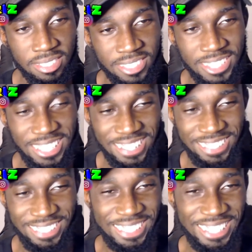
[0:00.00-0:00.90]
That
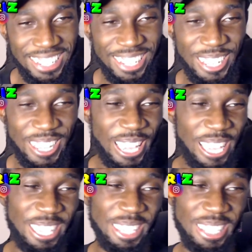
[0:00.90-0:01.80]
shit dead.
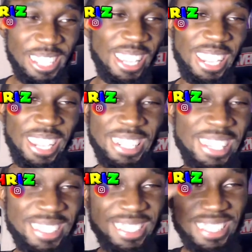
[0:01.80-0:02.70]
Hey, I like
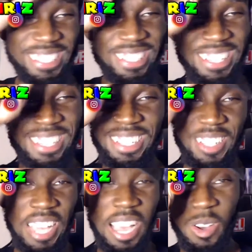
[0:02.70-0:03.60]
this shit.
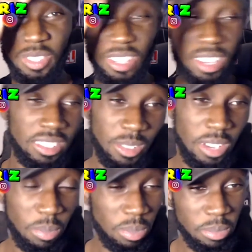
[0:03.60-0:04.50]
I don't talk shit when
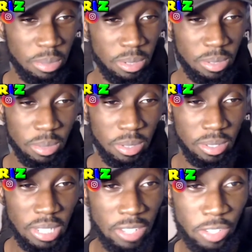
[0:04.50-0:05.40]
I play ball, bro.
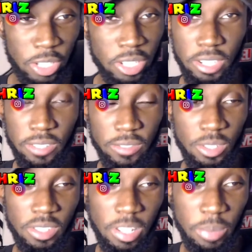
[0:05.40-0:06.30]
I've only done it a few
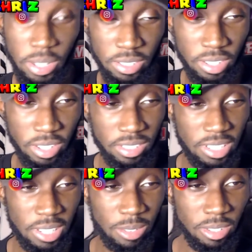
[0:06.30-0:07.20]
times, but I don't talk shit.
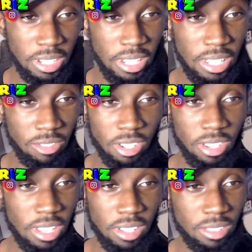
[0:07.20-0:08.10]
I ain't, I ain't with all
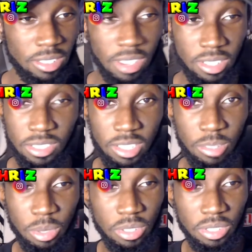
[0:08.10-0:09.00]
that talking shit
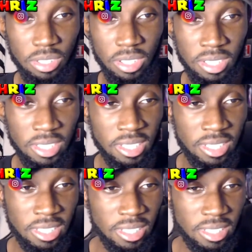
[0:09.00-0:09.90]
bullshit.
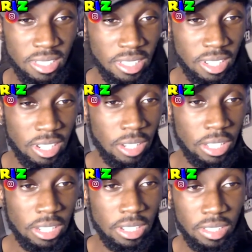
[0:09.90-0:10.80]
I don't
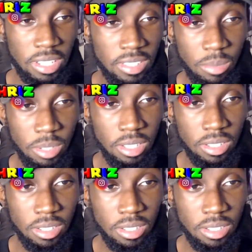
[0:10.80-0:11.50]
let niggas get to me either.